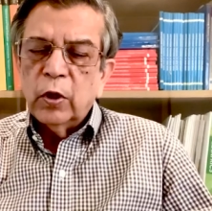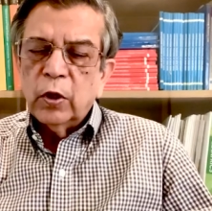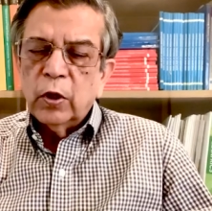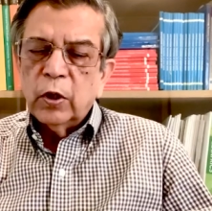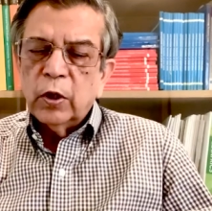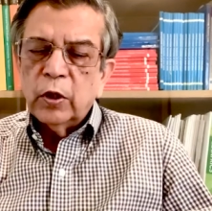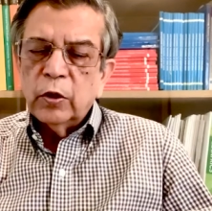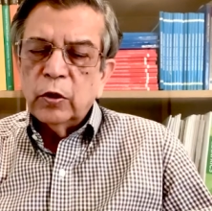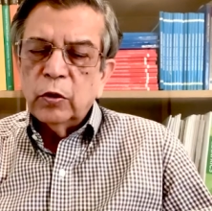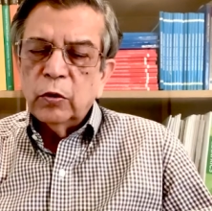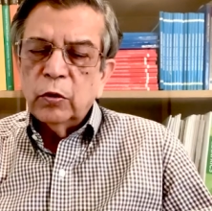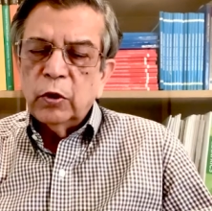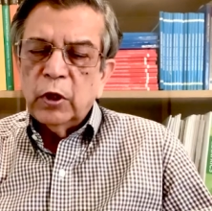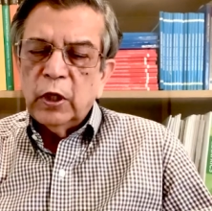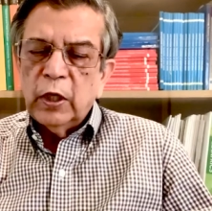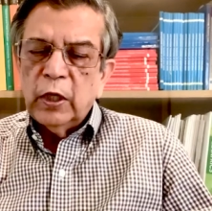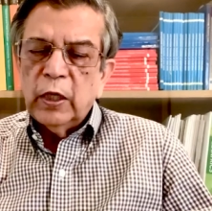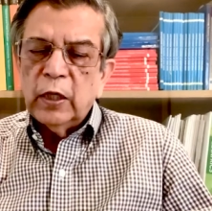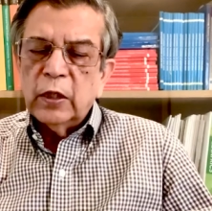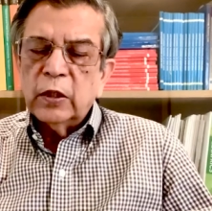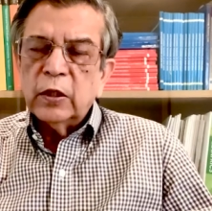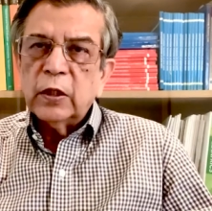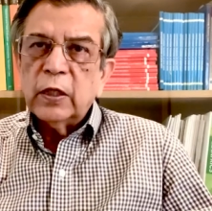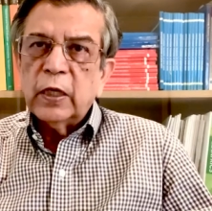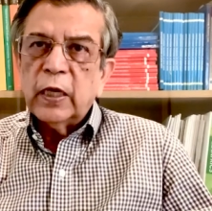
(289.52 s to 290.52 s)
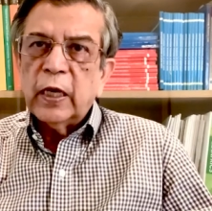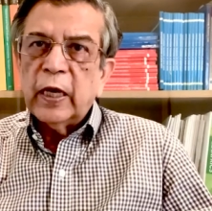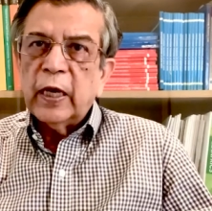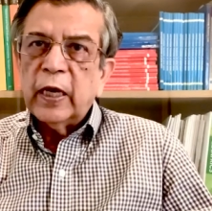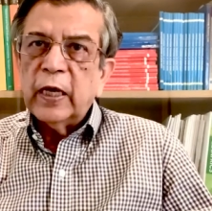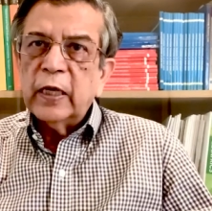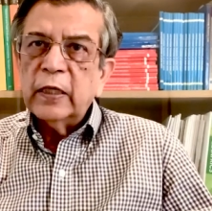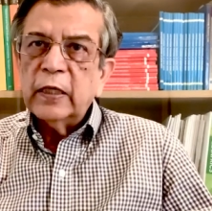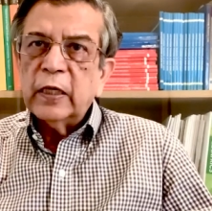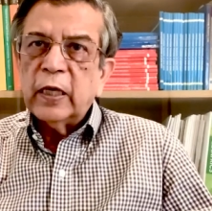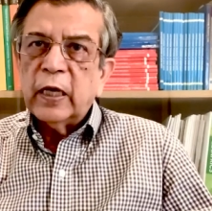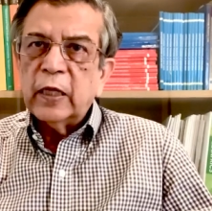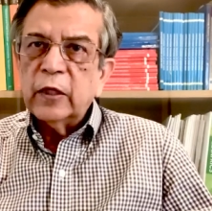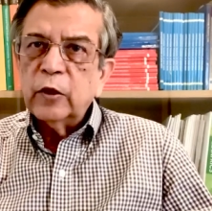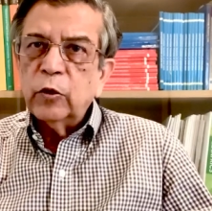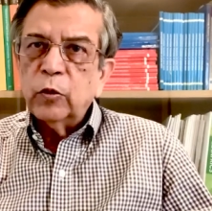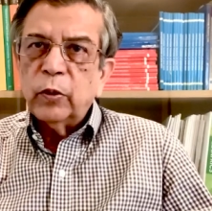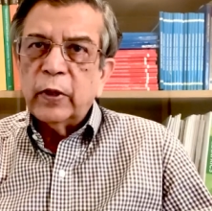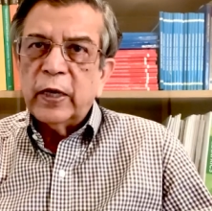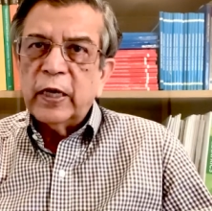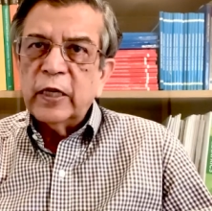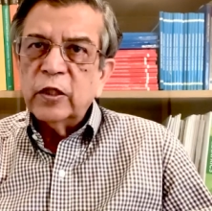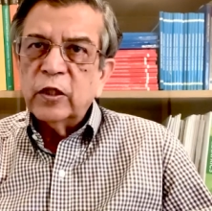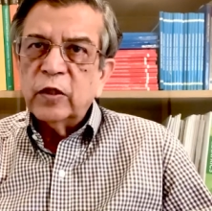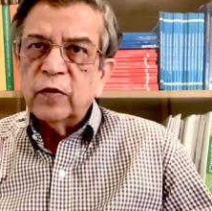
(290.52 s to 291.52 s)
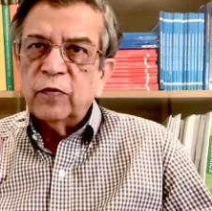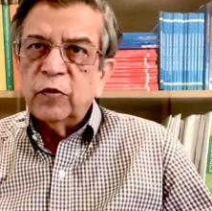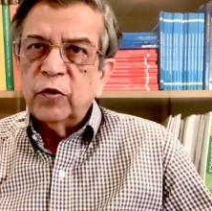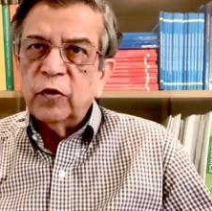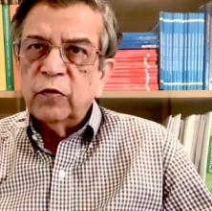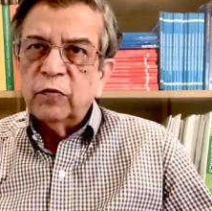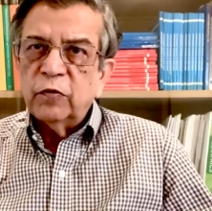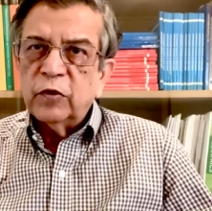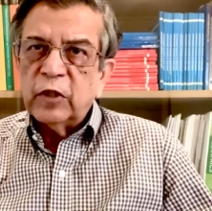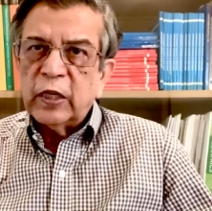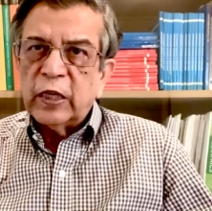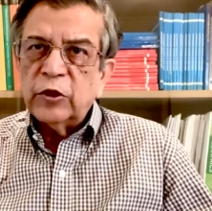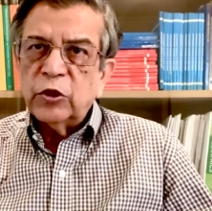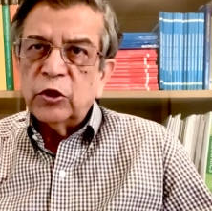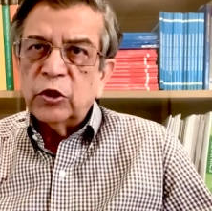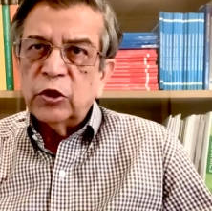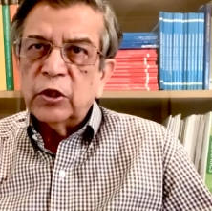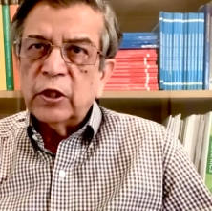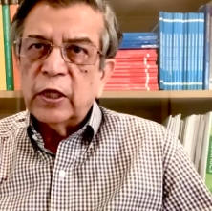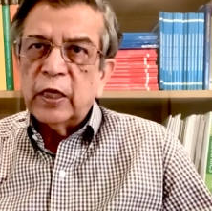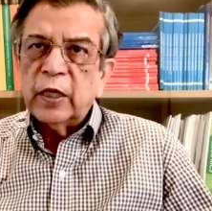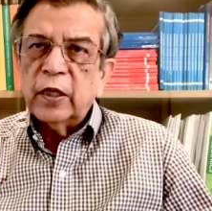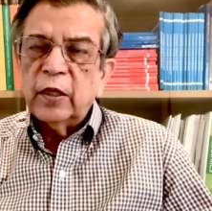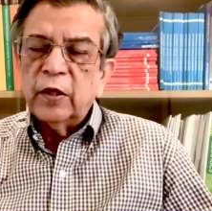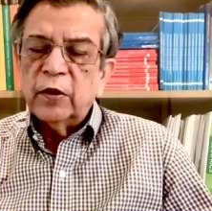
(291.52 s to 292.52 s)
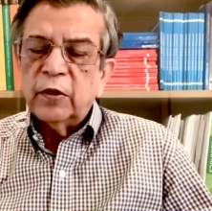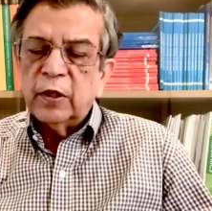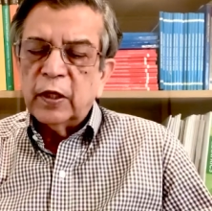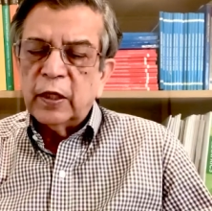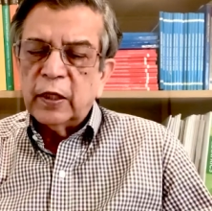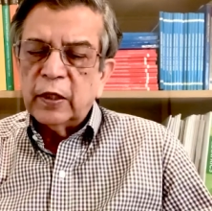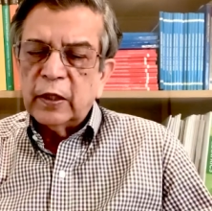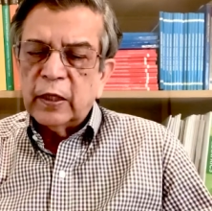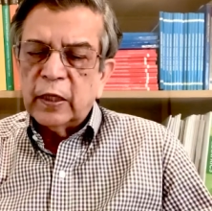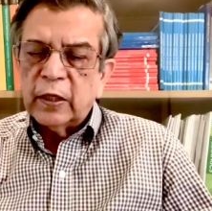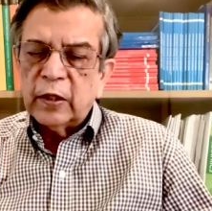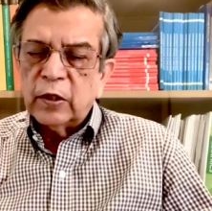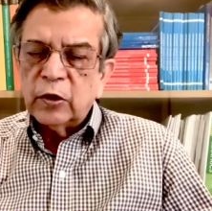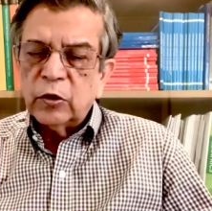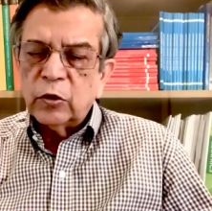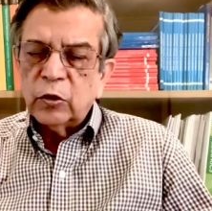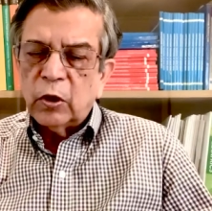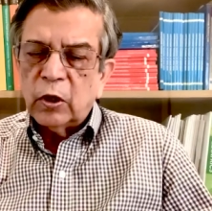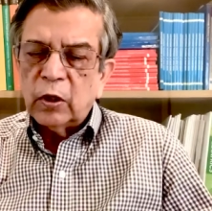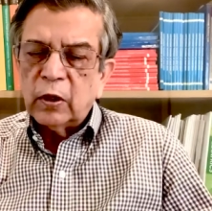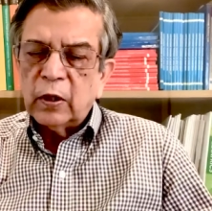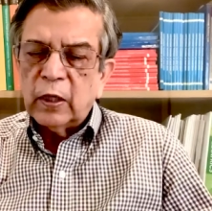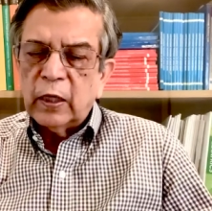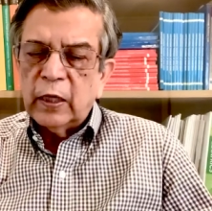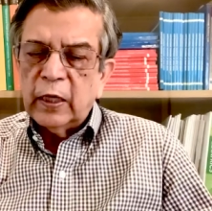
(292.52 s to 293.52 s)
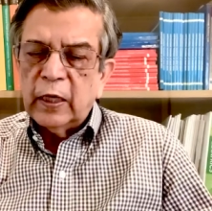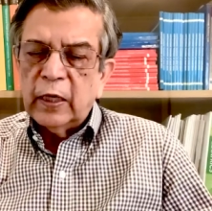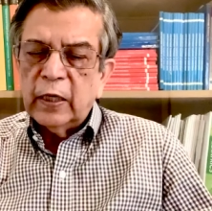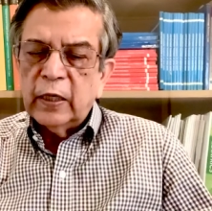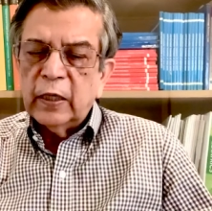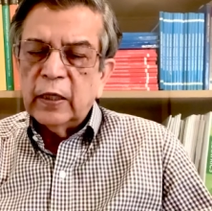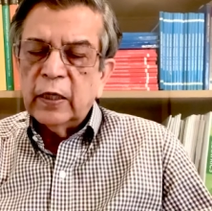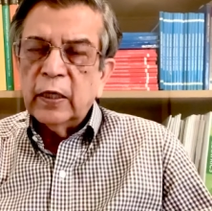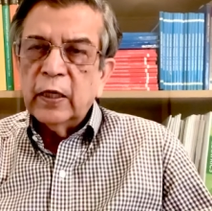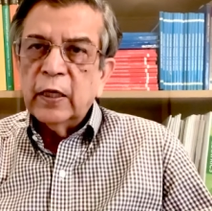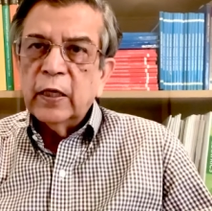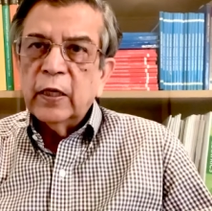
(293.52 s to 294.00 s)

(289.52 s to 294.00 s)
you eat, and otherwise if you've touched anything that is not clean.